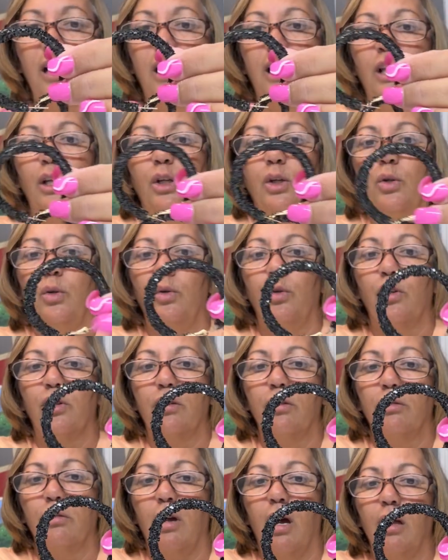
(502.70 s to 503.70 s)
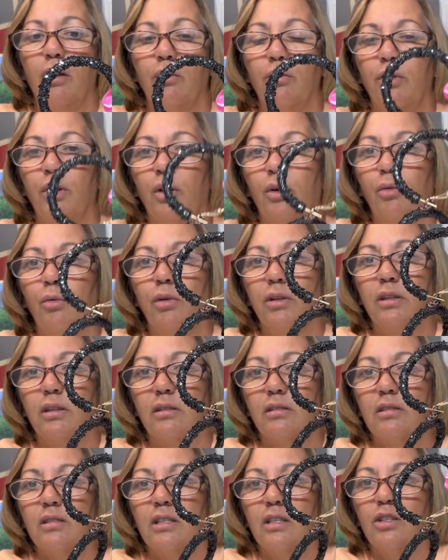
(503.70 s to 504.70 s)
glued or I don't know what the
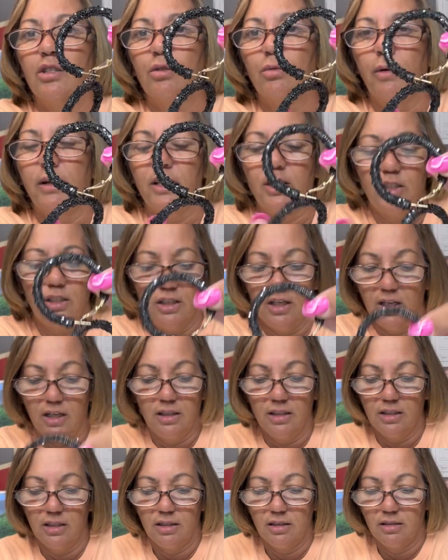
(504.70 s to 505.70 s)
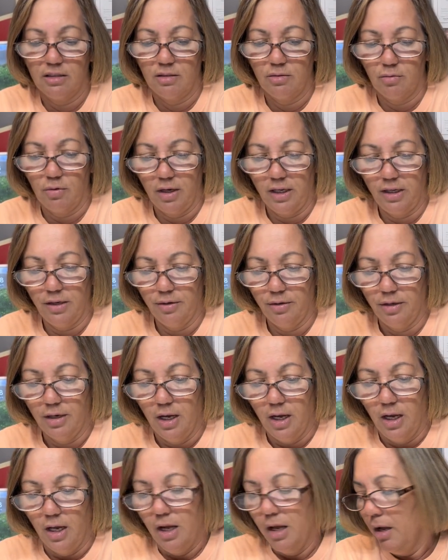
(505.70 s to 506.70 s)
situation is right here.
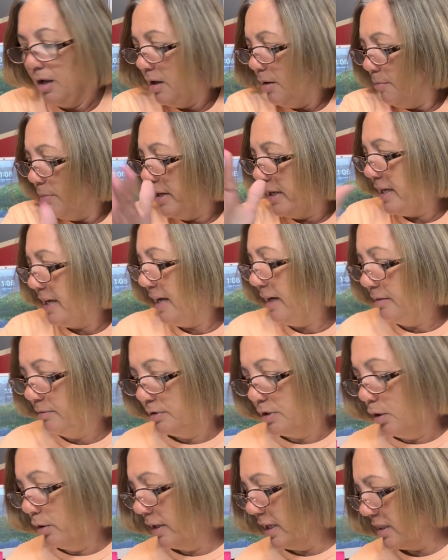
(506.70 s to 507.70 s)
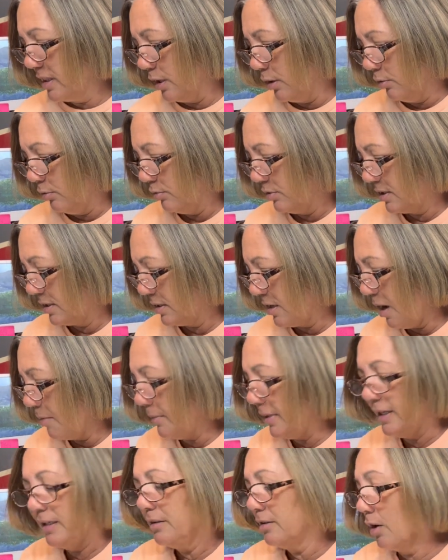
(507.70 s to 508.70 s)
But yeah, don't get those. I
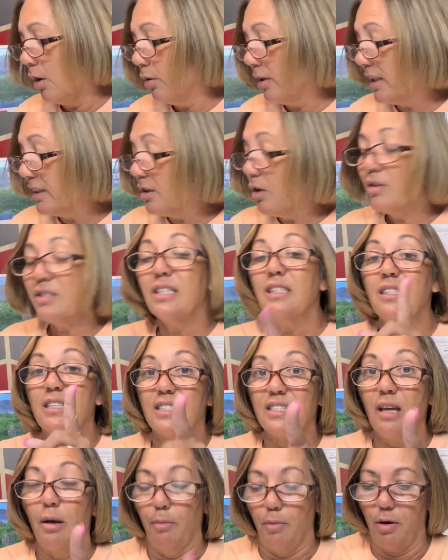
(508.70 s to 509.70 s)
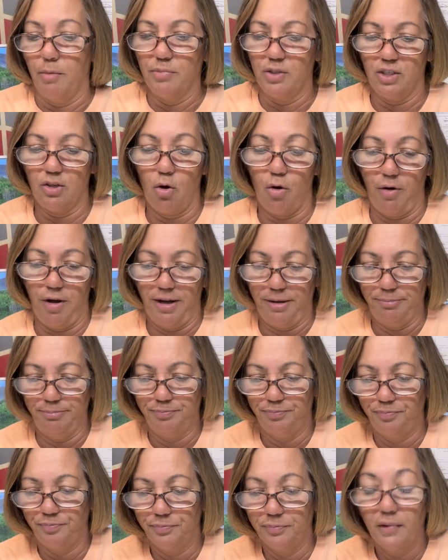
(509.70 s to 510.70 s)
mean, don't get those in the summer. I'm sorry.
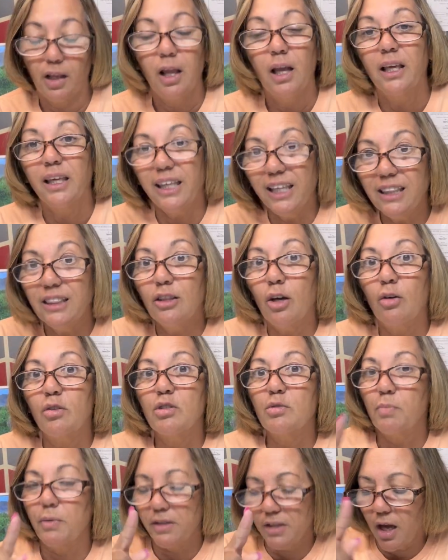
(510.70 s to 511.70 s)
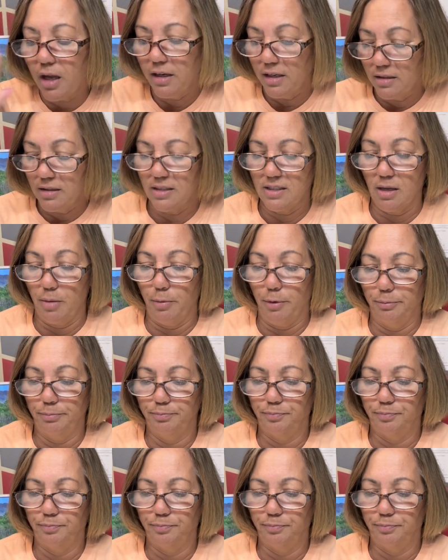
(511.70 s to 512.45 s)
Get those, but not in the summer.